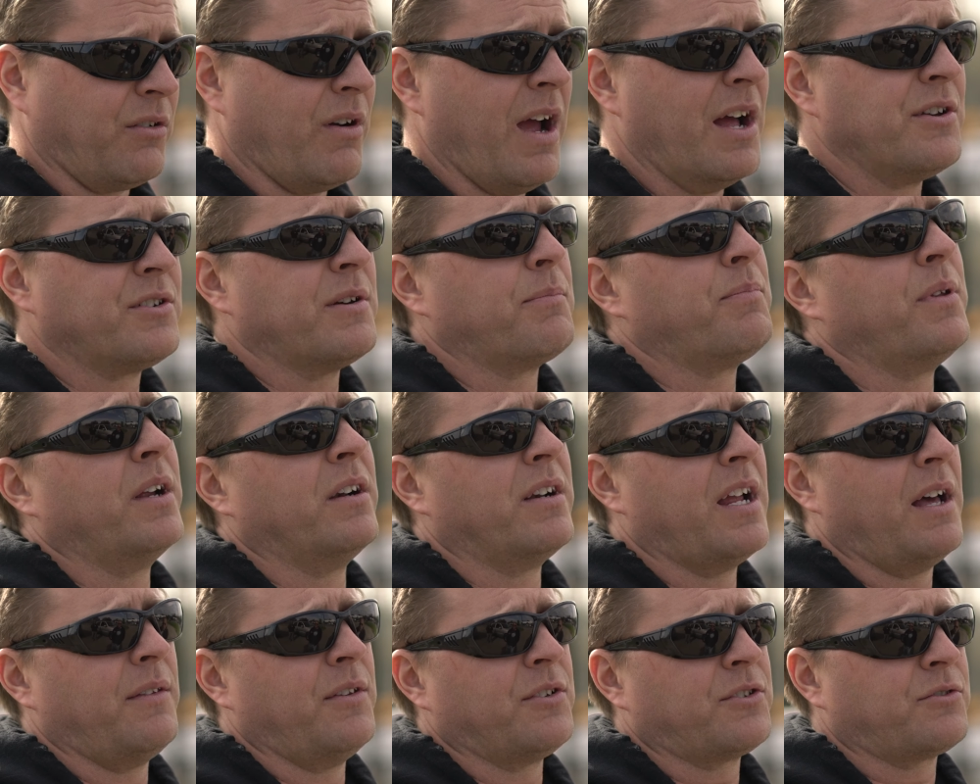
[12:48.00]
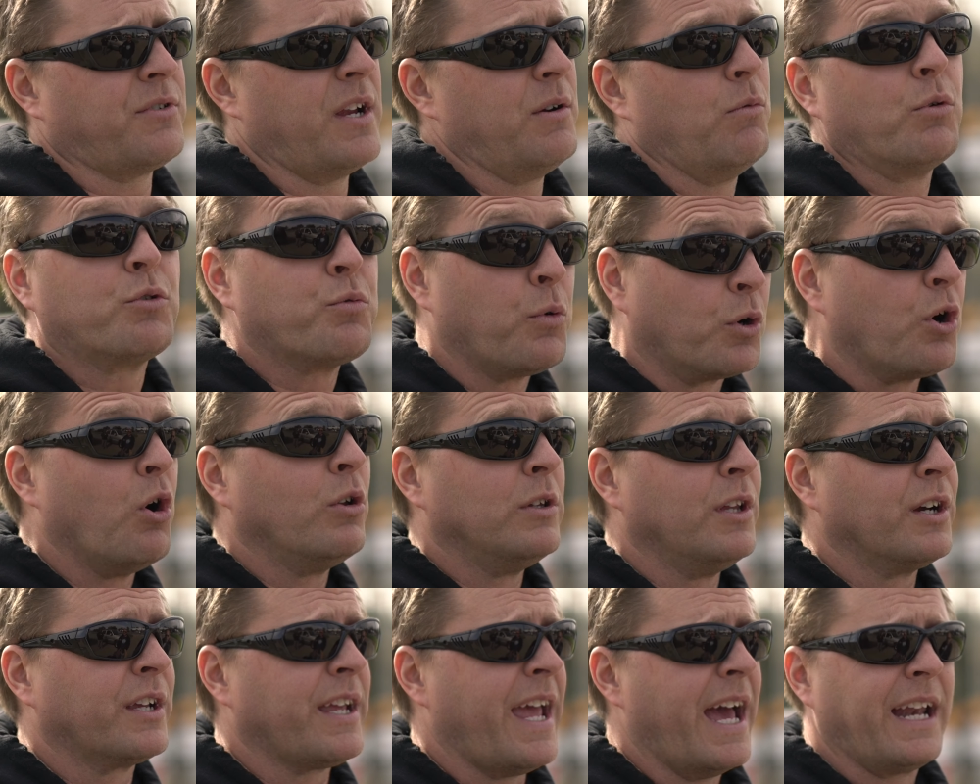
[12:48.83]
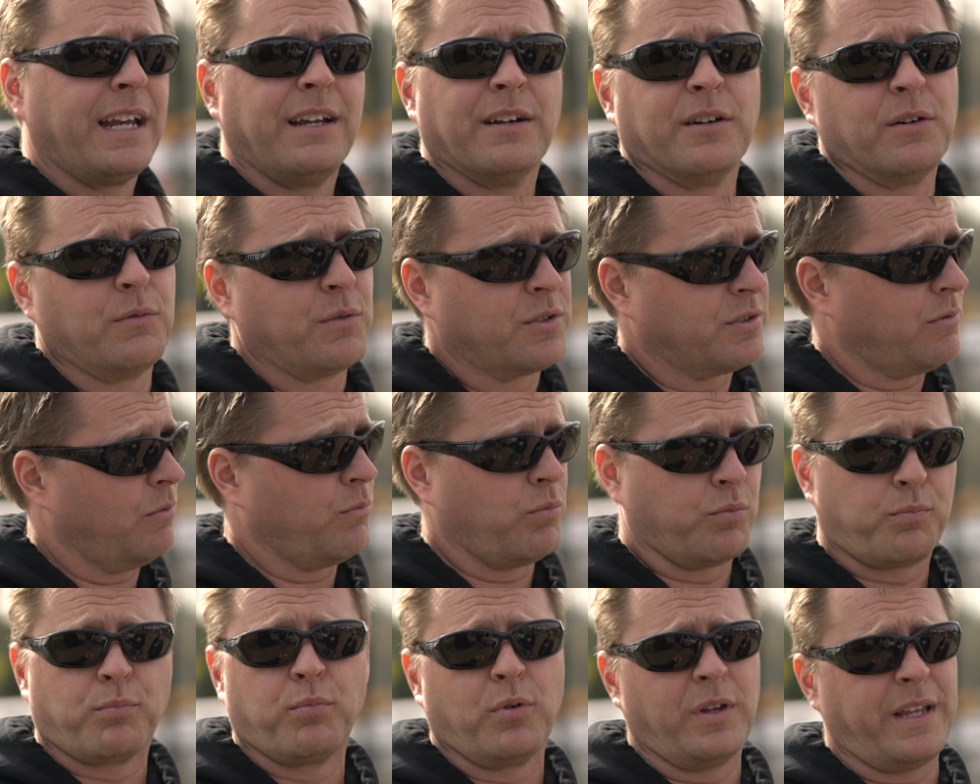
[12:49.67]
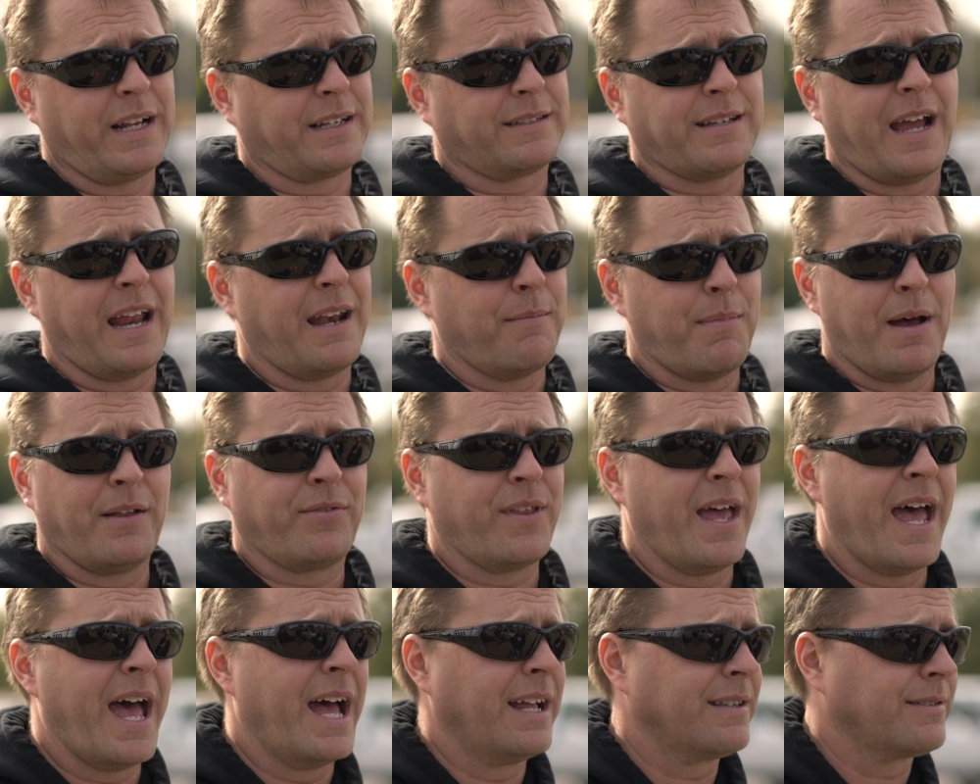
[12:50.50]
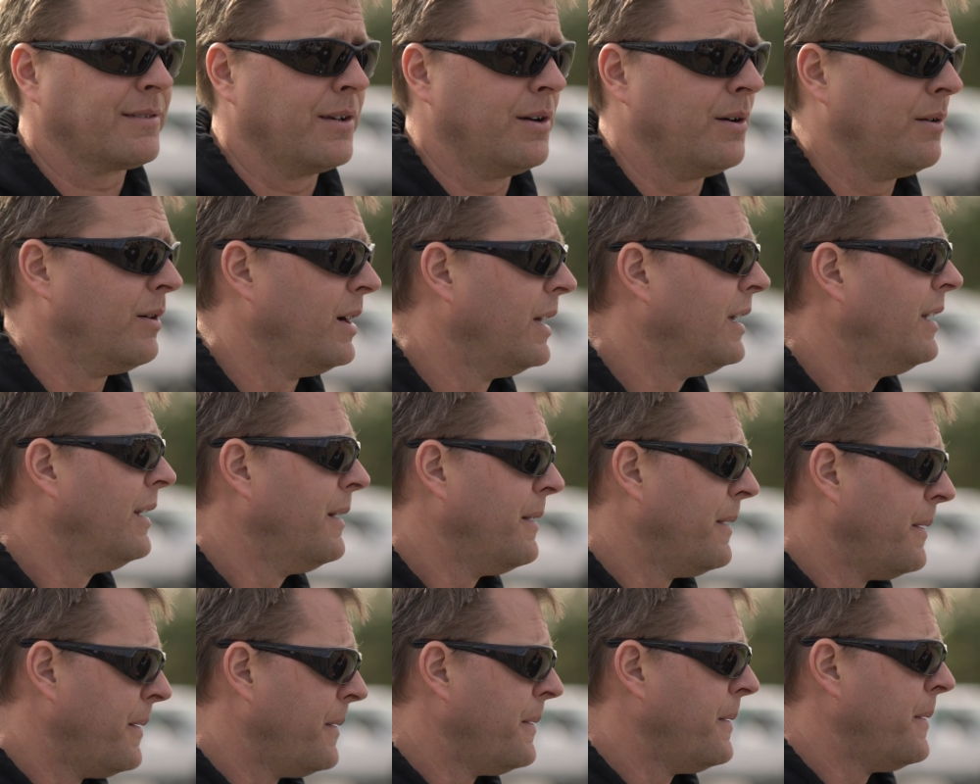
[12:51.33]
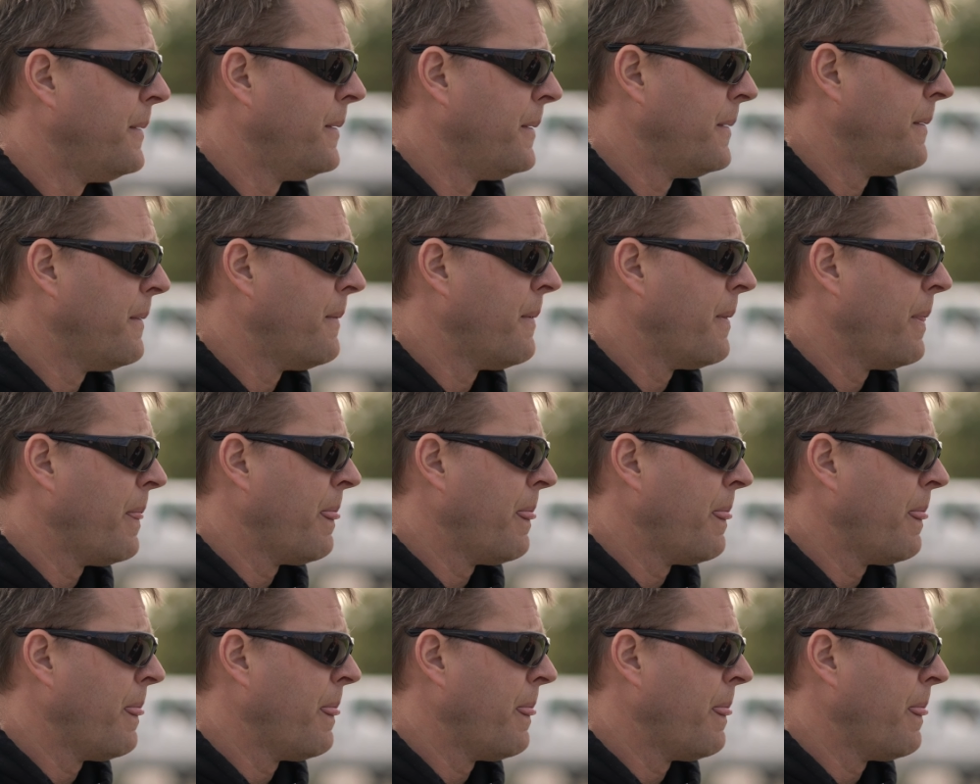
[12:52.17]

the garage up there down the street, which we'll go look at here. Sure. Really excited about that. So It's a shame we can't